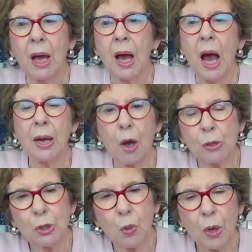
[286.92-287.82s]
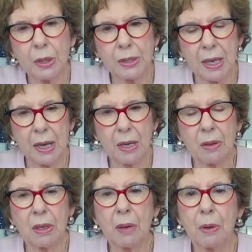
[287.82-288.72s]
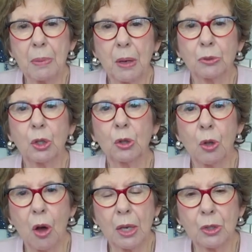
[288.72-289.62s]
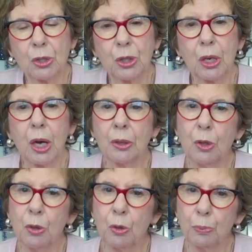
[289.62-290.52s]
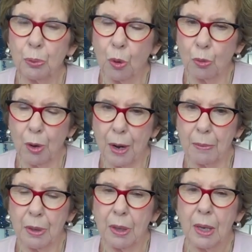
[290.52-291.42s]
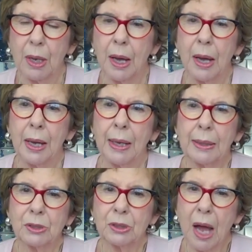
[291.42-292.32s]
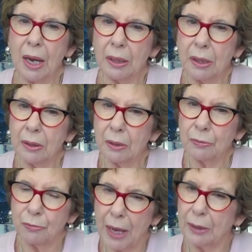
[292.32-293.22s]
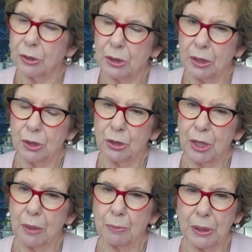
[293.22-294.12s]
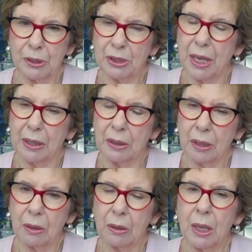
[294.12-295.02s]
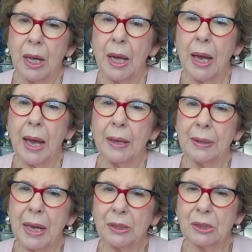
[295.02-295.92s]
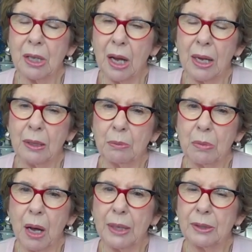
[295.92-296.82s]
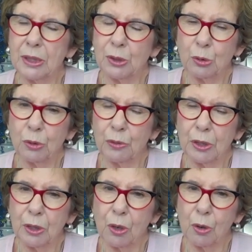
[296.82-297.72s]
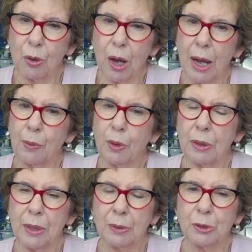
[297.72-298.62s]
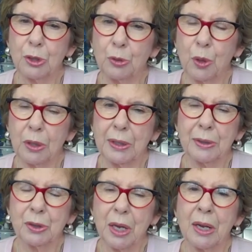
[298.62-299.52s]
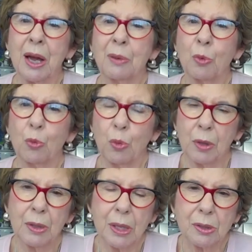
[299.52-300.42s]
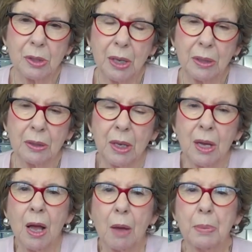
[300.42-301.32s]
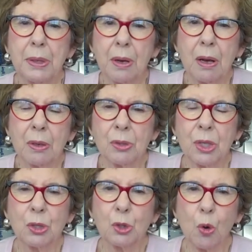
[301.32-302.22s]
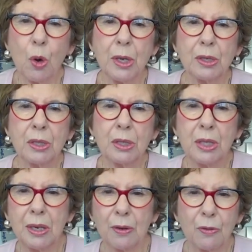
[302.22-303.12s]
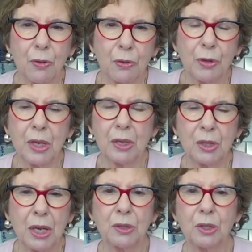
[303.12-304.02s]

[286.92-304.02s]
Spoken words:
I also want to say that I'm about to launch a new program. It's not in the final stages yet, but it's getting there. And next time I send you a video, I will announce to you what it is, and I'm really excited because it's going to give the attention